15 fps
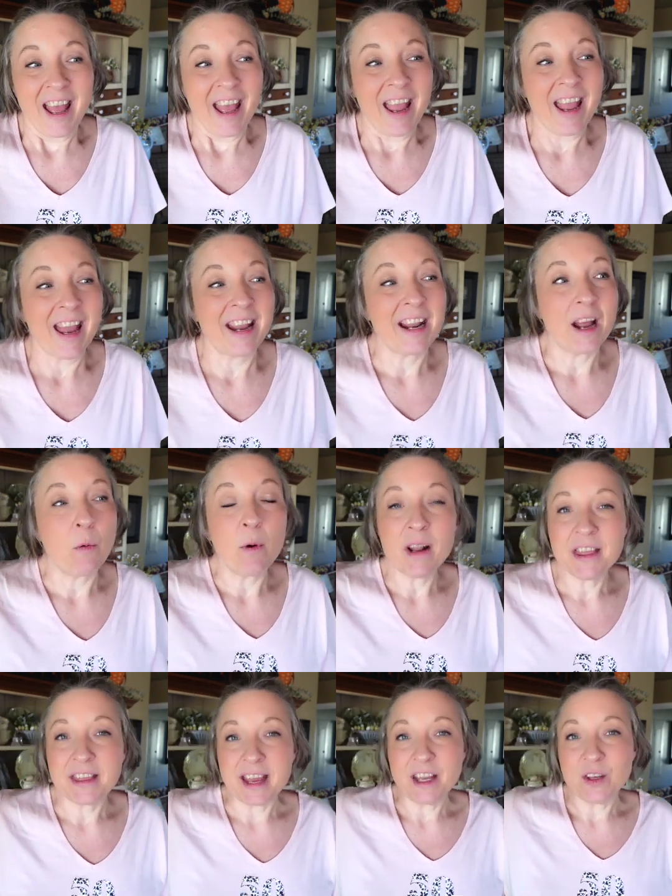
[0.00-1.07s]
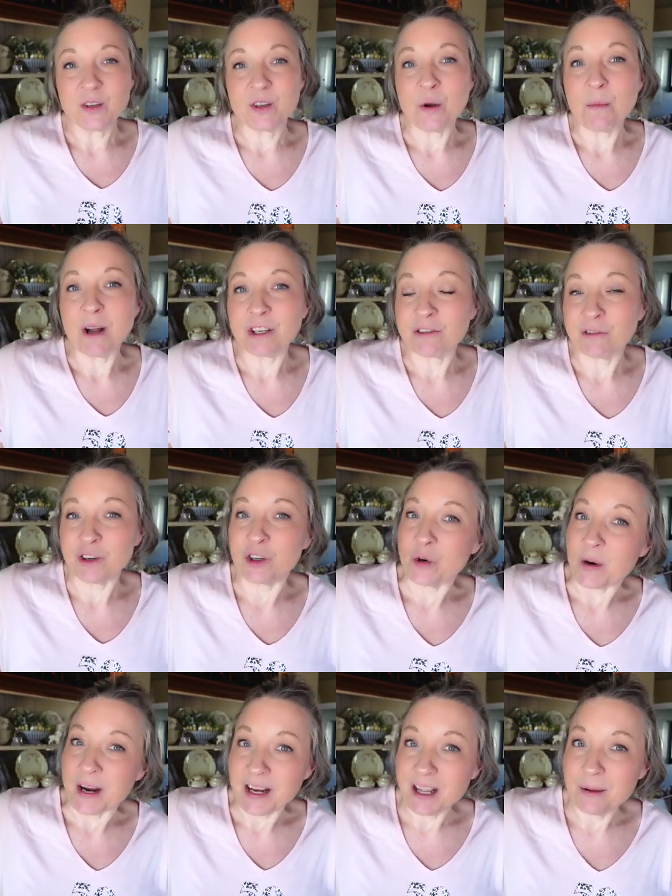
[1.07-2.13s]
And I want to thank you so much for
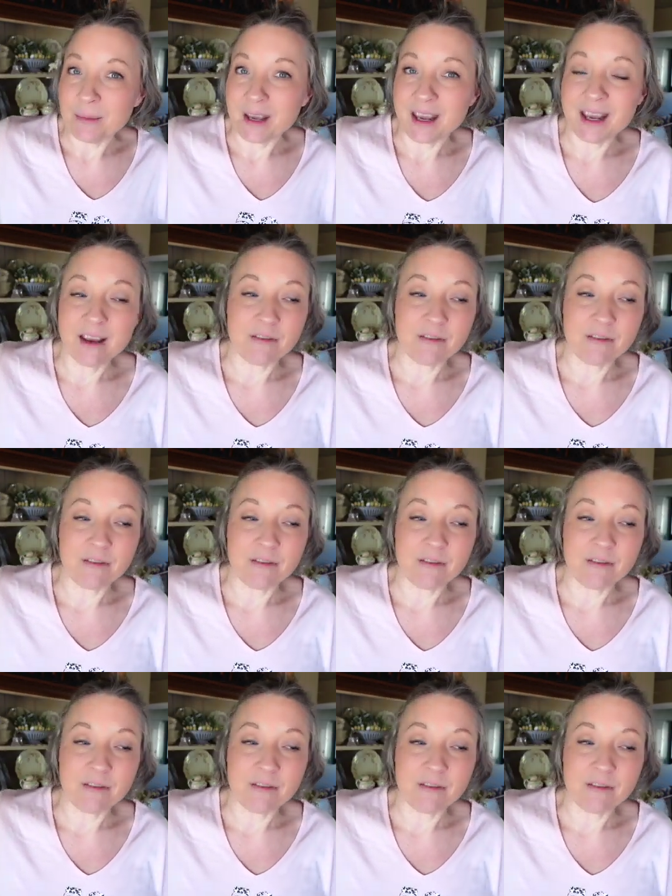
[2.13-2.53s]
joining me.